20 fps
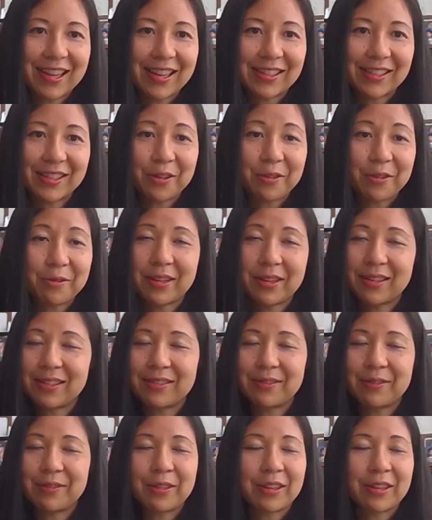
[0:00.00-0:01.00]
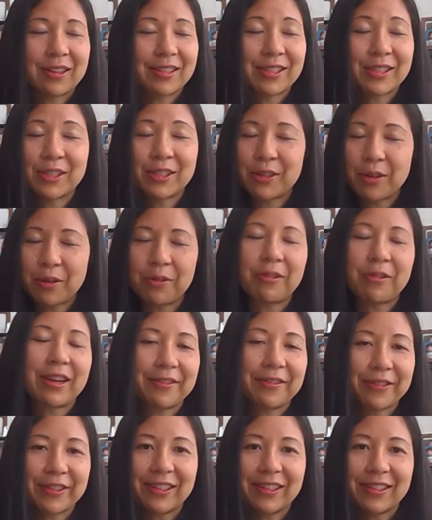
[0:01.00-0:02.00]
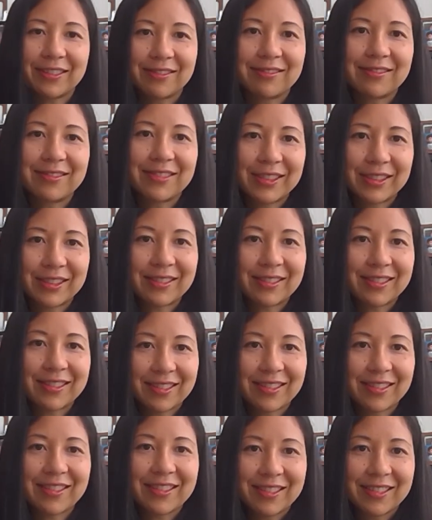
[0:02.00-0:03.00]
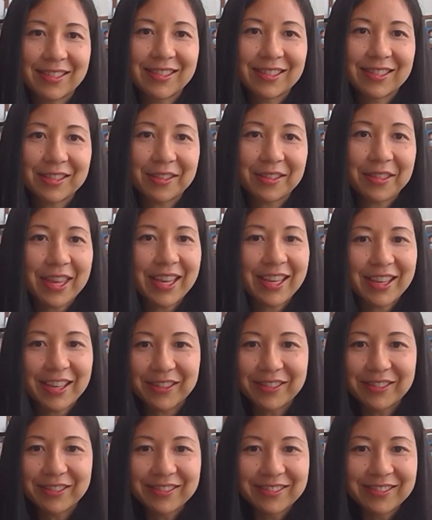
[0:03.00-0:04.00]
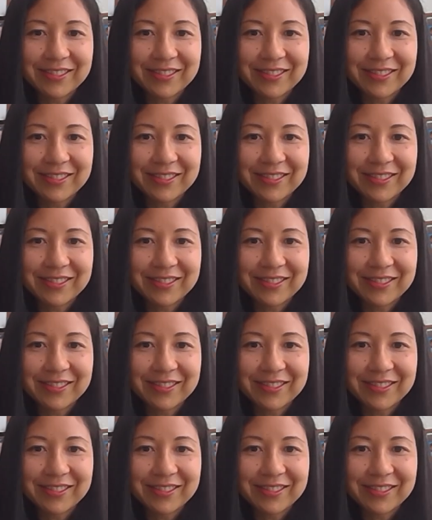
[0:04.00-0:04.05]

And so we're so grateful. So thank you.